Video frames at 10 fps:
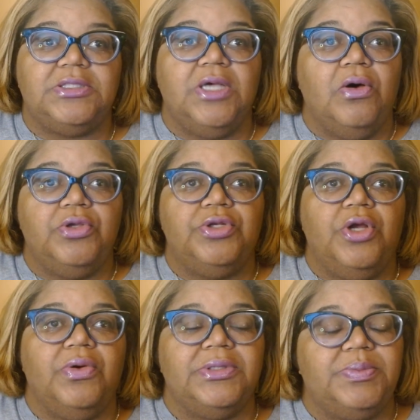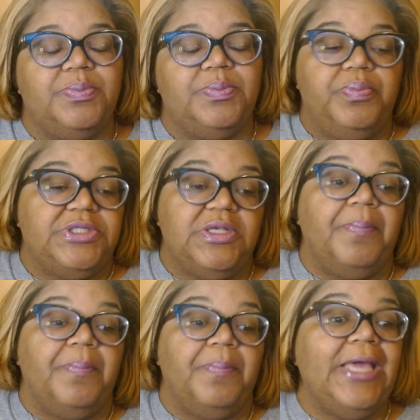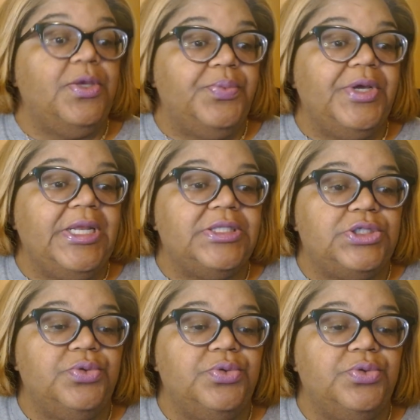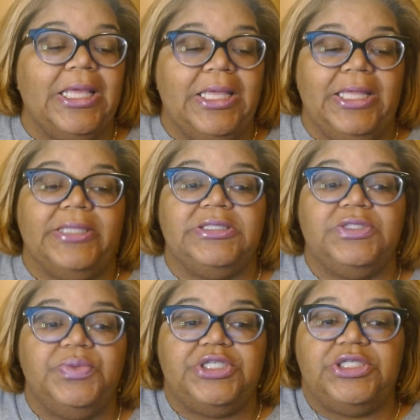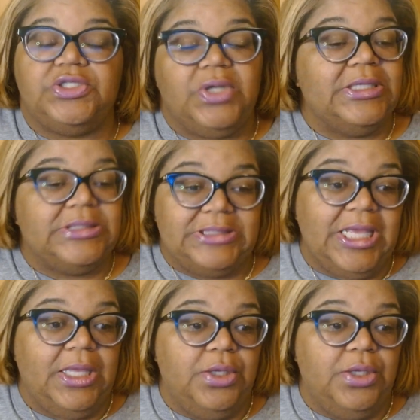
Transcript: So, you know, it's, some planning went into it, I guess, is what she's trying to say,